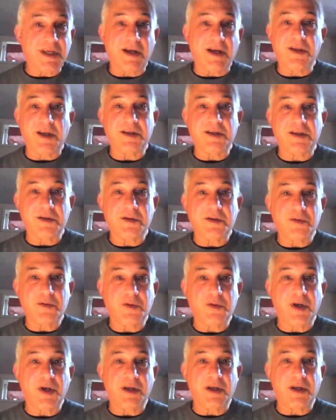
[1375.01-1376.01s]
sound like
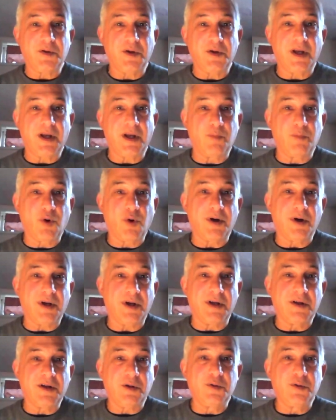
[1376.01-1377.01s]
you create a more
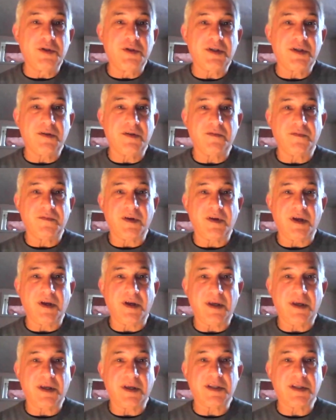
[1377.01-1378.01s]
inclusive
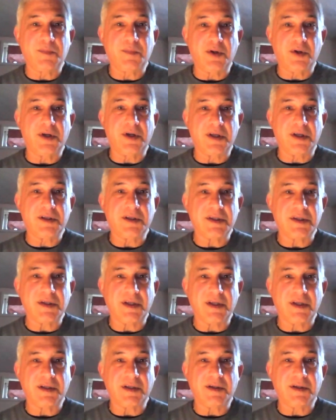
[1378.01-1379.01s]
experience
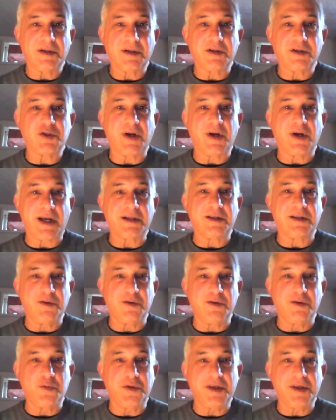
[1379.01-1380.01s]
and attract
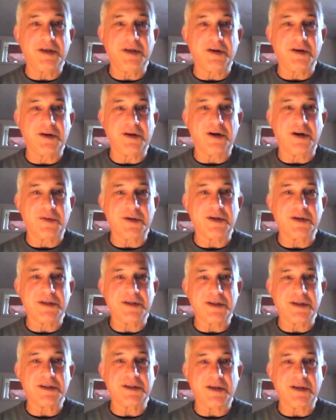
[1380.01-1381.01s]
new theater goers.
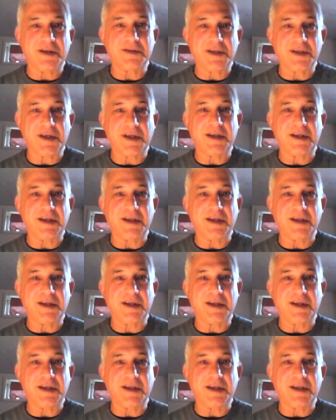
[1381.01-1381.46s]
It sounds like.